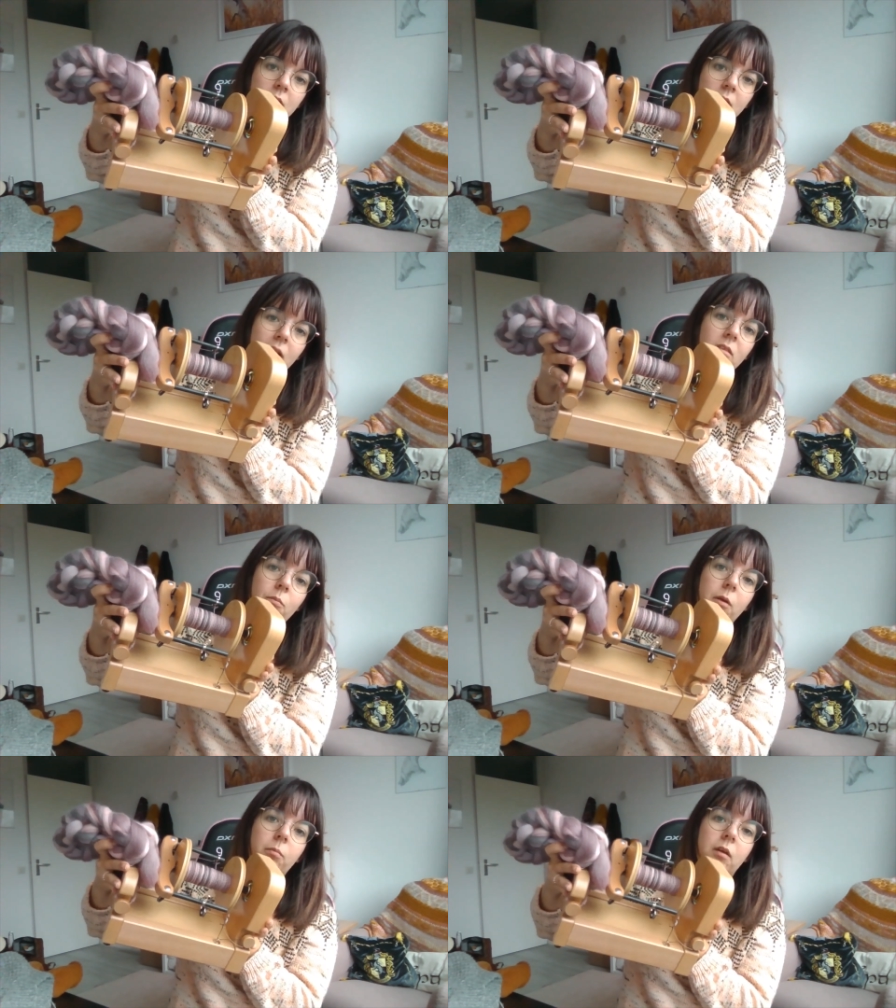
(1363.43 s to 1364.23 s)
That's a
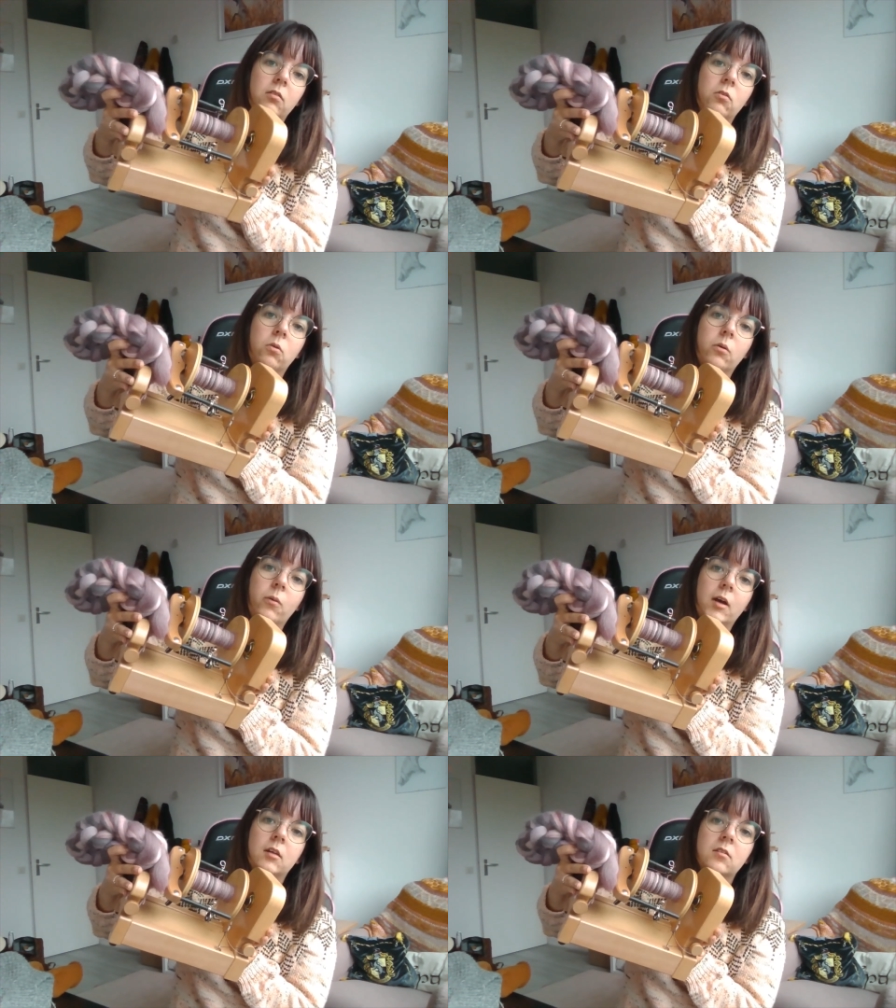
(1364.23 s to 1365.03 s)
bit better
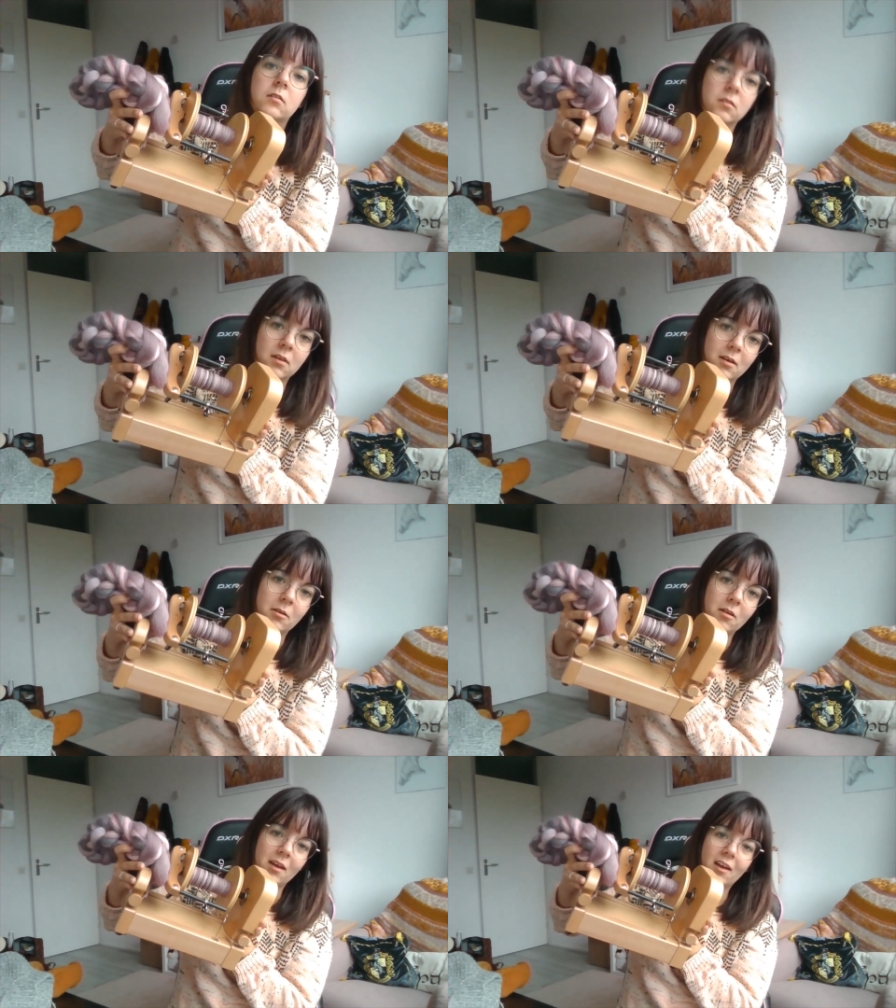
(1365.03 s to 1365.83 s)
color-wise.
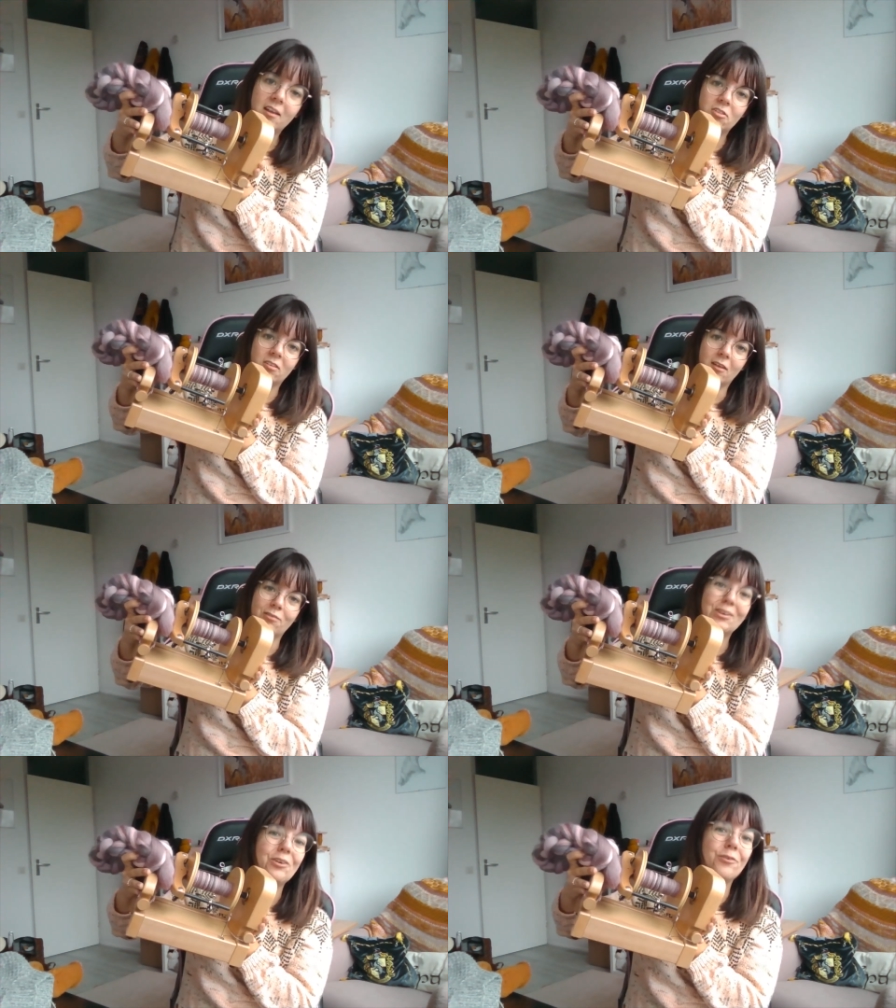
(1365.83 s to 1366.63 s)
I just have
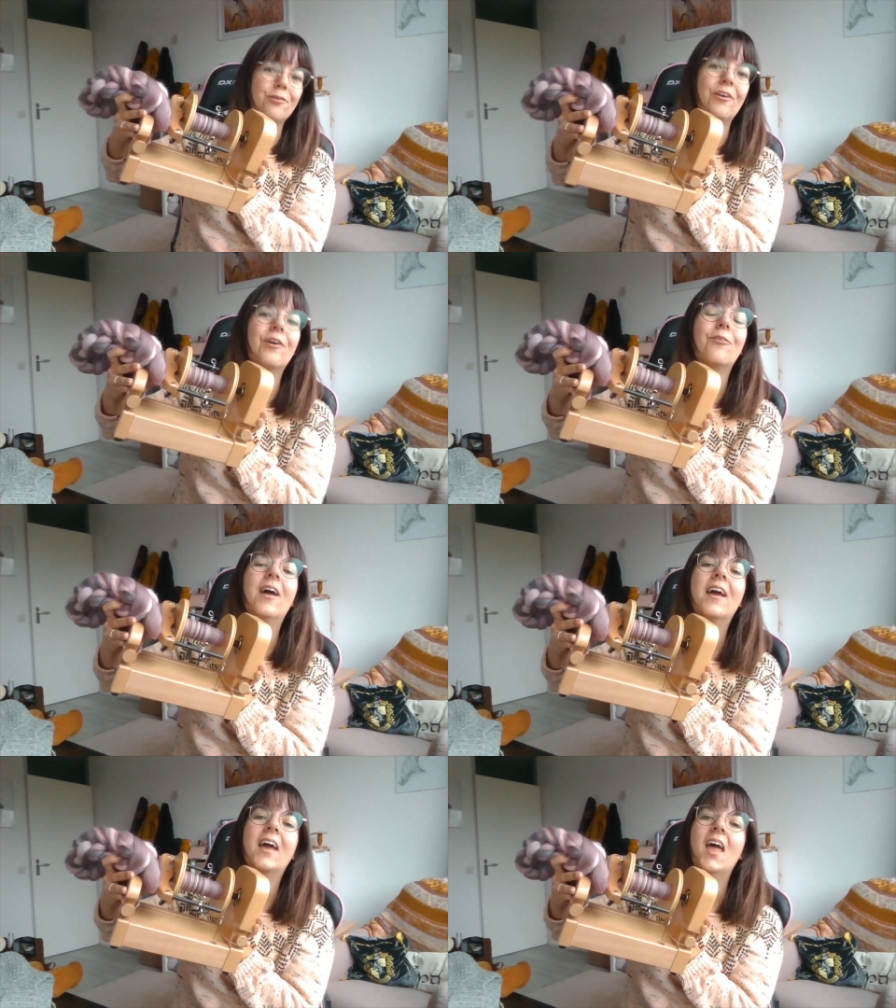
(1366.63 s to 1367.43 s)
to go far
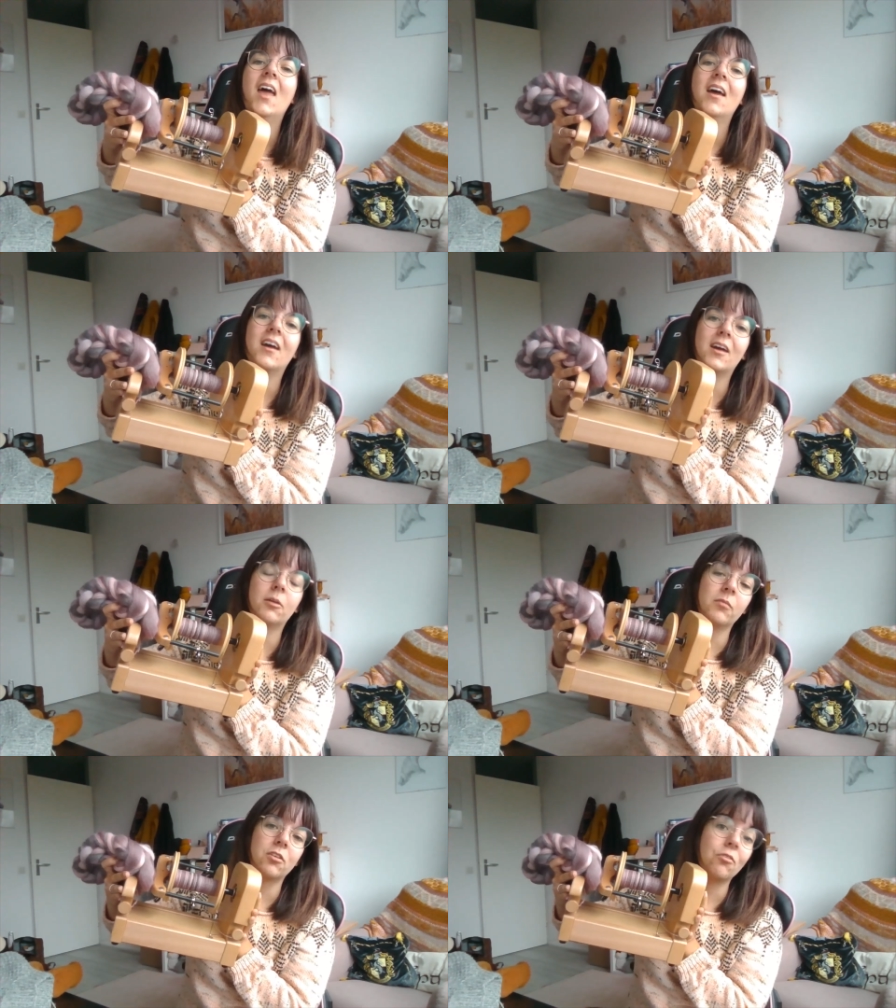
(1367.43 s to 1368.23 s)
away.
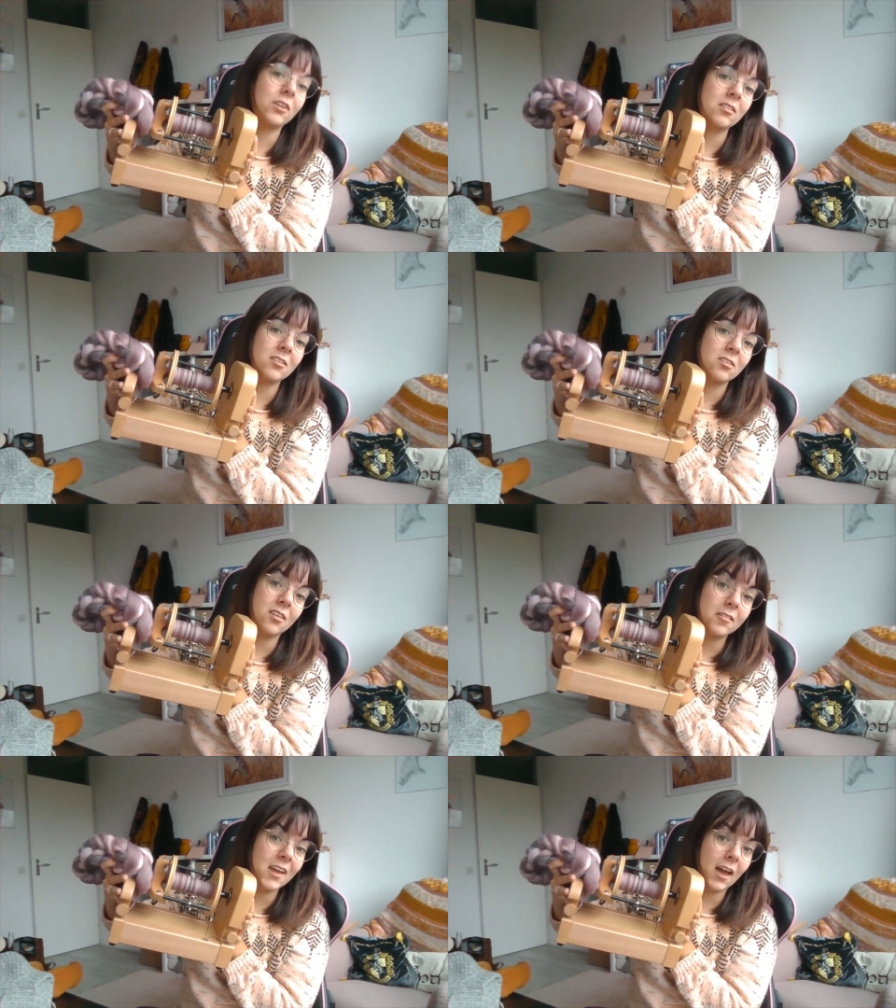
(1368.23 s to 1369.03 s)
So this is
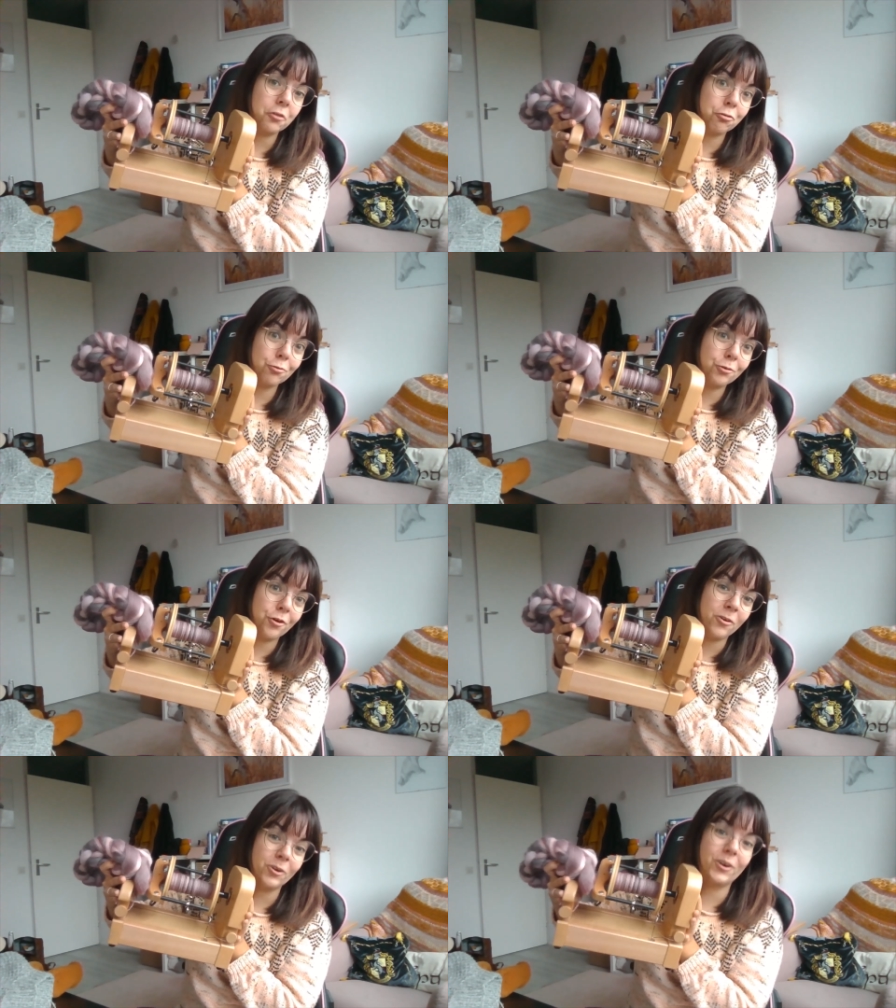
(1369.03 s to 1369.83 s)
the actual
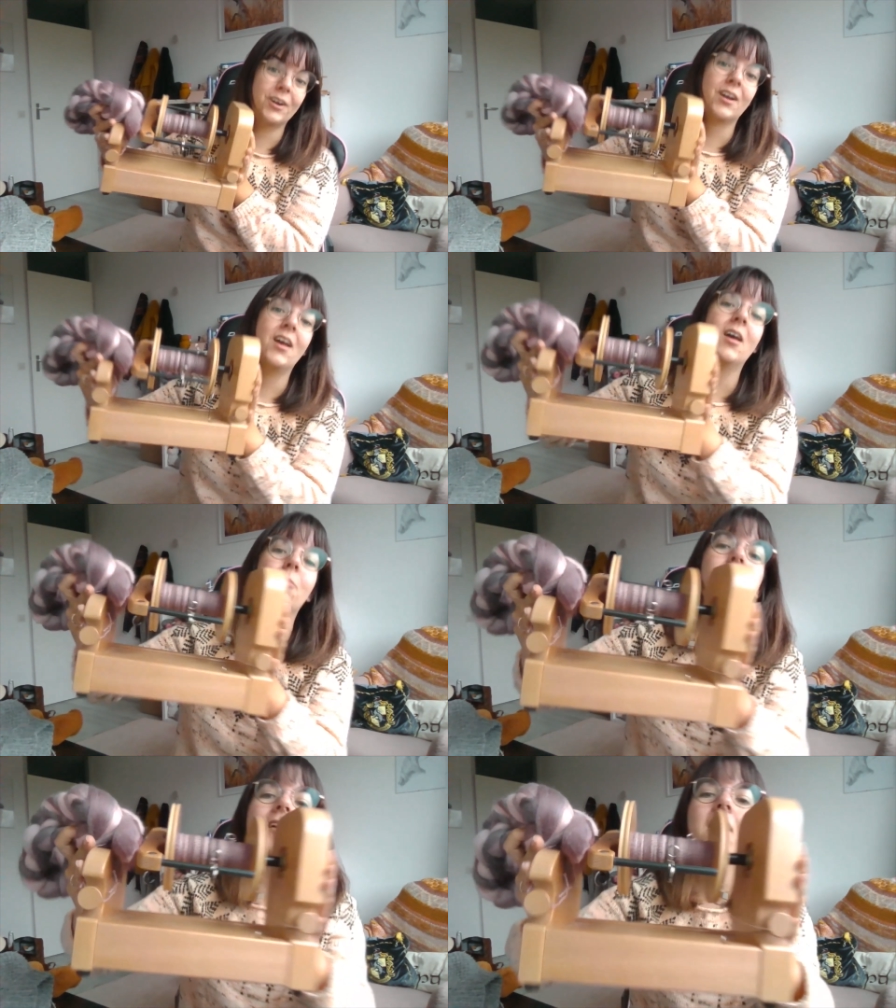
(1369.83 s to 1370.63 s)
color, but